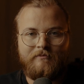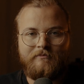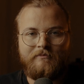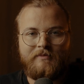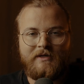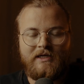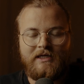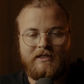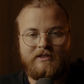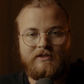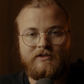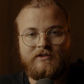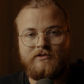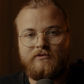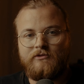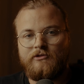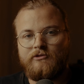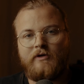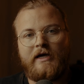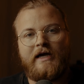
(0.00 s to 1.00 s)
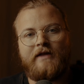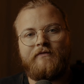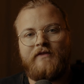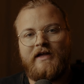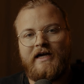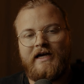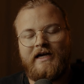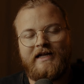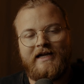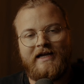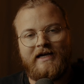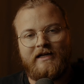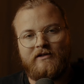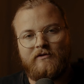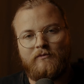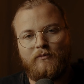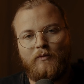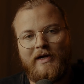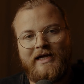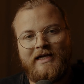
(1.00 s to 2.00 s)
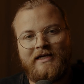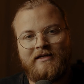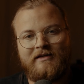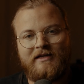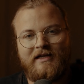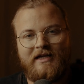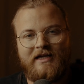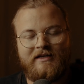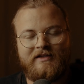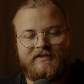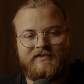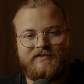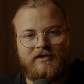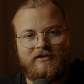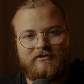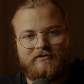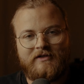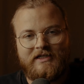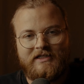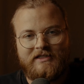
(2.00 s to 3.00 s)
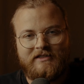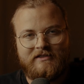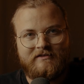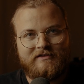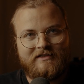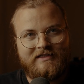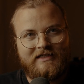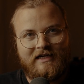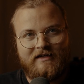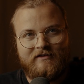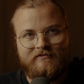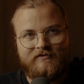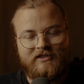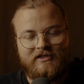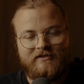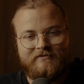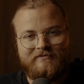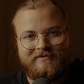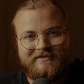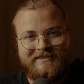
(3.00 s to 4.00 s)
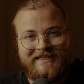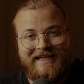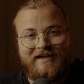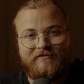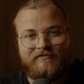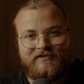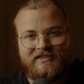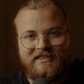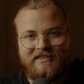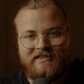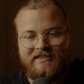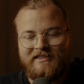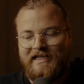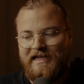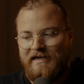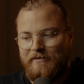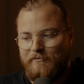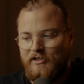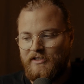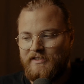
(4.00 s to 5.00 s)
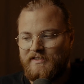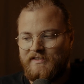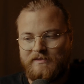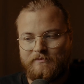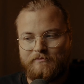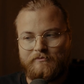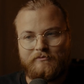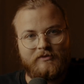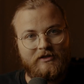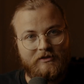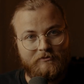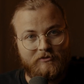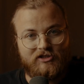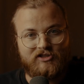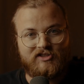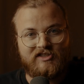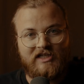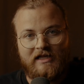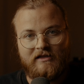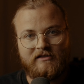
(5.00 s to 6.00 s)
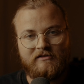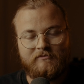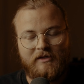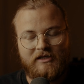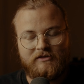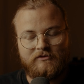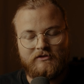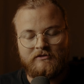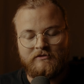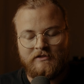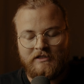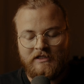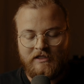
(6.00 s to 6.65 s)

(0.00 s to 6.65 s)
but you do add that added weight, and it's already kind of a hefty camera. It's pretty much solid metal.